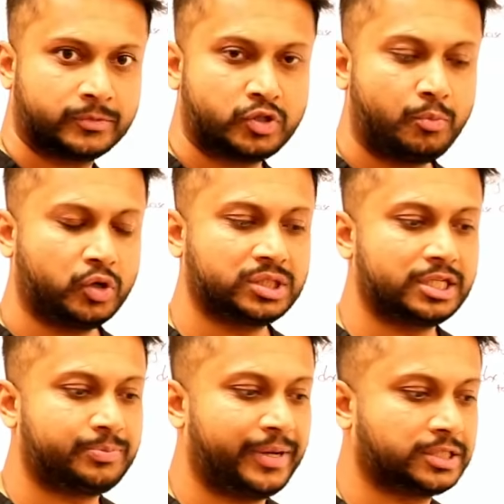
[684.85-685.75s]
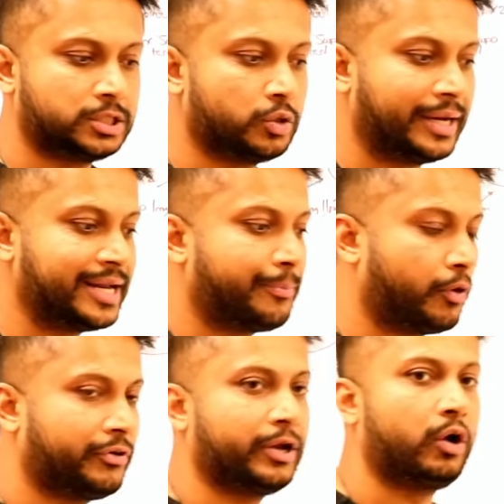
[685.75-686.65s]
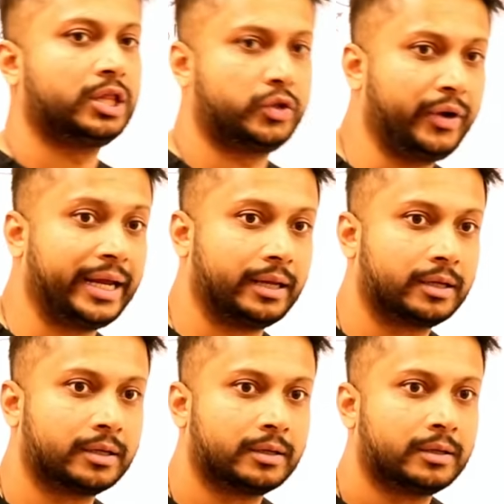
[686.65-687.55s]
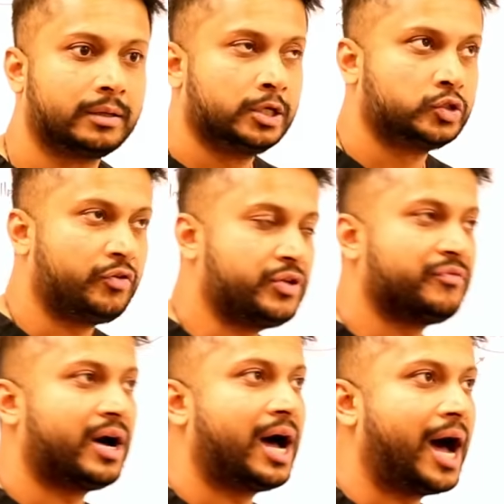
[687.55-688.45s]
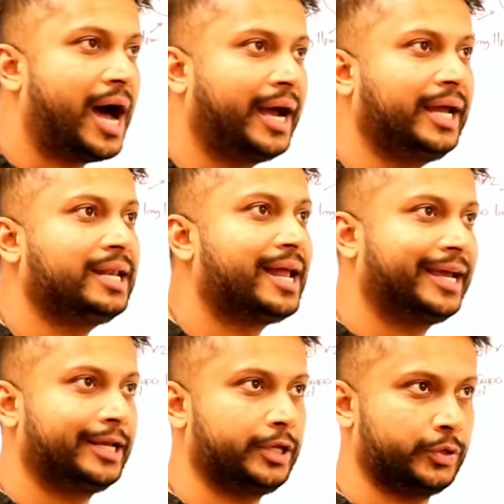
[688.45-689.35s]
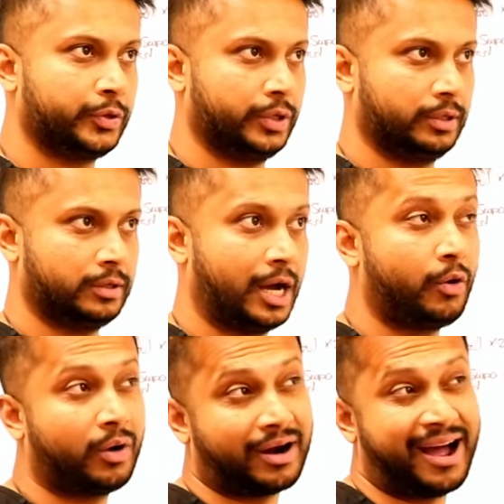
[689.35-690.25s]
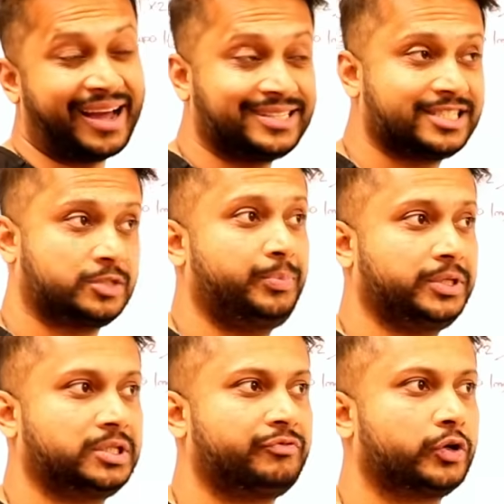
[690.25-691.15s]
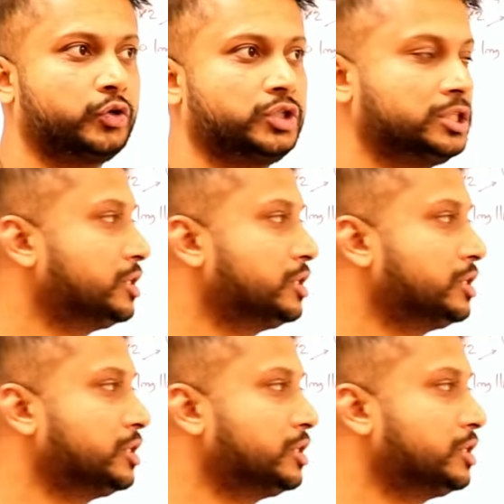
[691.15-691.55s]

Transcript: So most of these patients, you'll end up ordering all three. So if you have a high likelihood or a high suspicion for Cushing